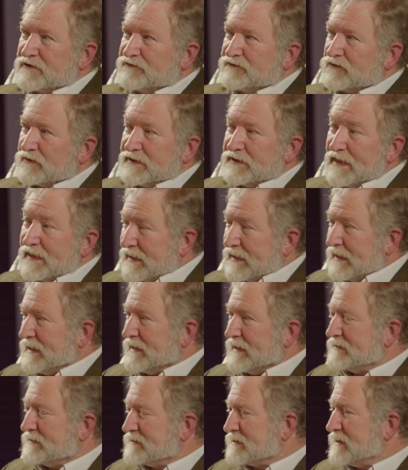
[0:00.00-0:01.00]
for
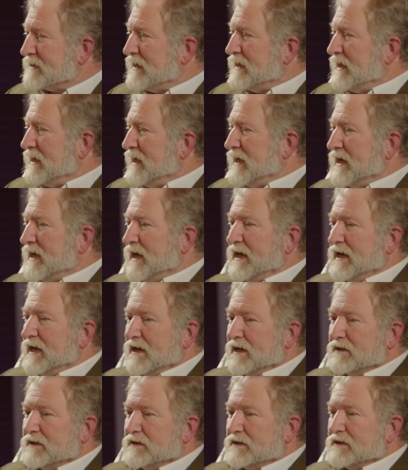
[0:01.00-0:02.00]
decades,
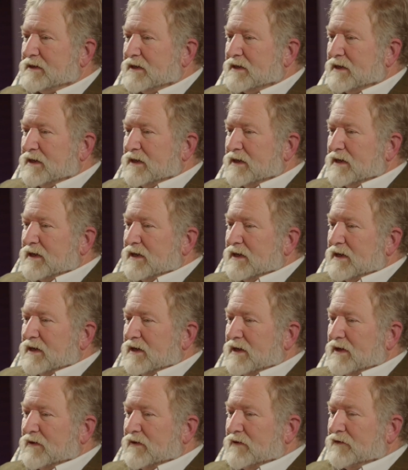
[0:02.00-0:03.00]
and
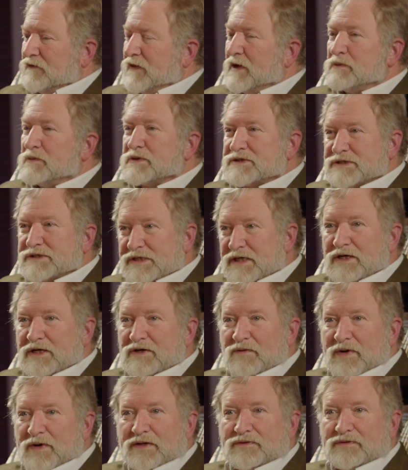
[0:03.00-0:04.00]
they were sitting
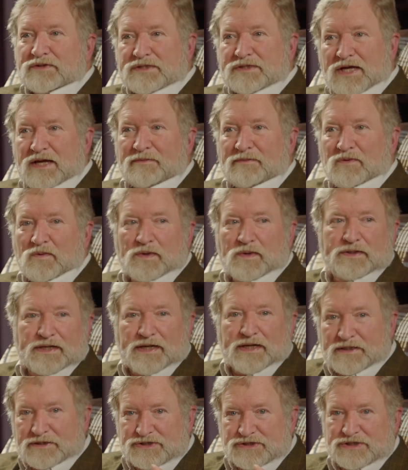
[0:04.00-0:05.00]
around the table one
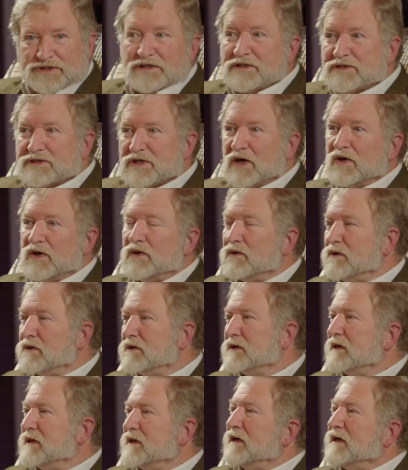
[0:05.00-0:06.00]
day. She's
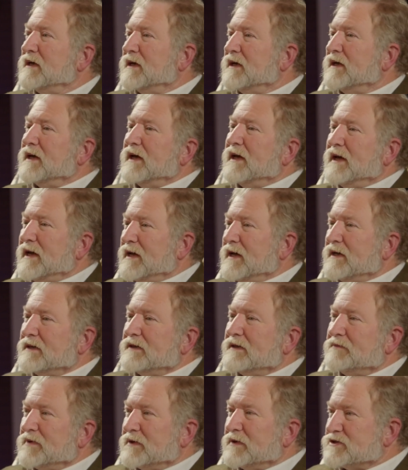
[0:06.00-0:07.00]
old,
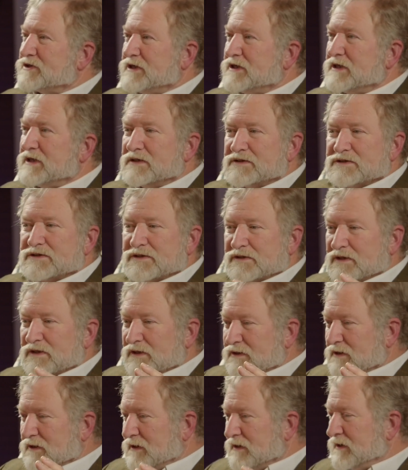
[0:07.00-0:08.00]
but she is
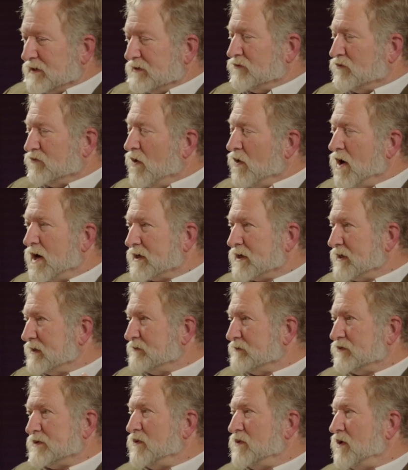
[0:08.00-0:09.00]

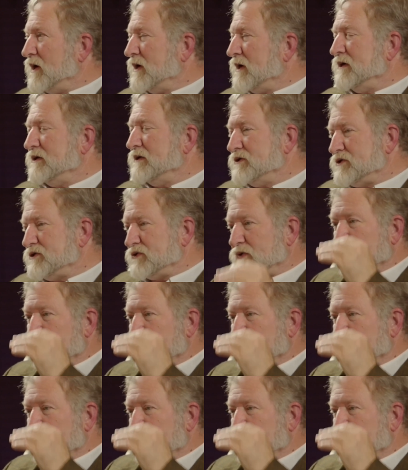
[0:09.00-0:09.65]
been walking in the joy of